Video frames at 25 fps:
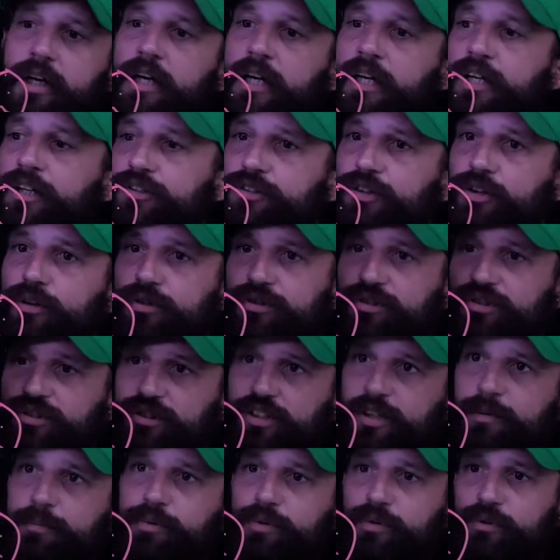So
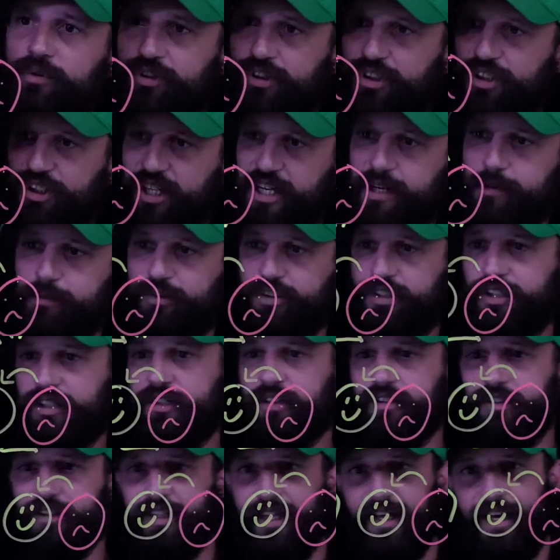simple shapes here.
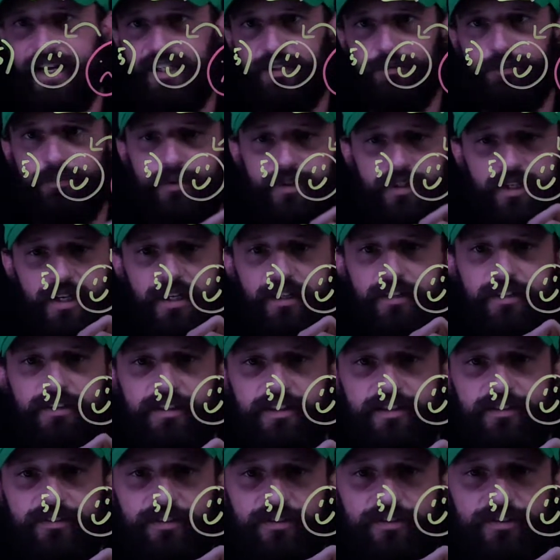Last but not
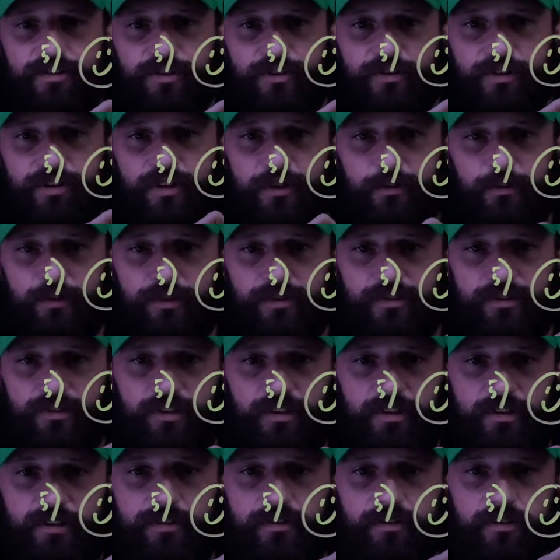least, let's go to number
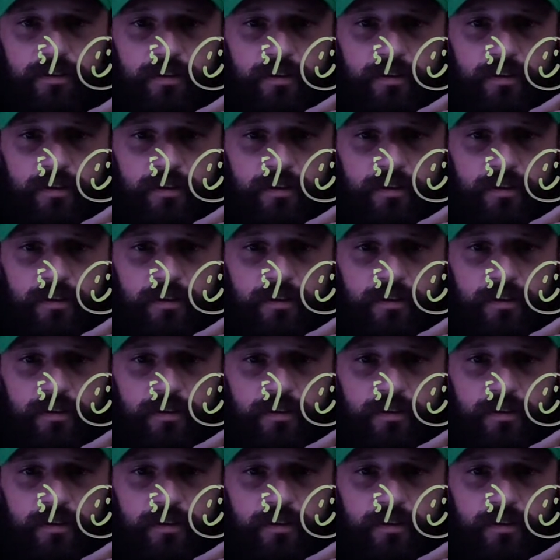6,